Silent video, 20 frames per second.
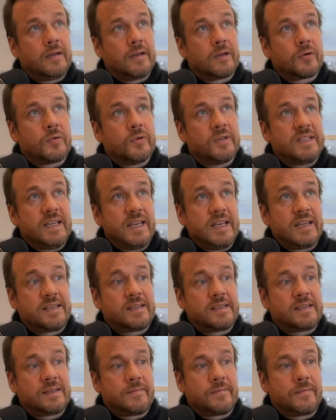
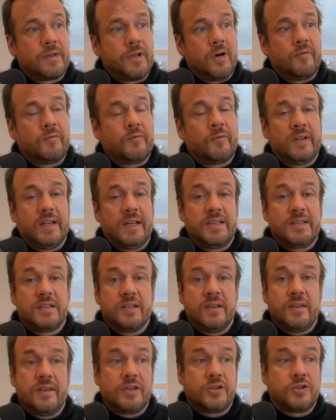critiques of
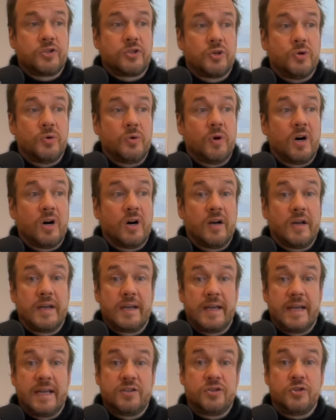religion that show how
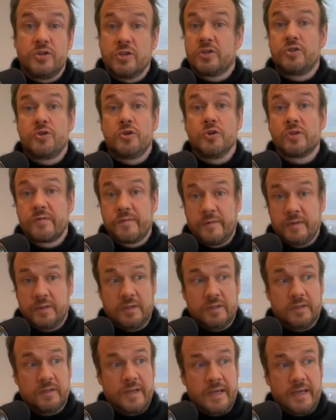it's just useful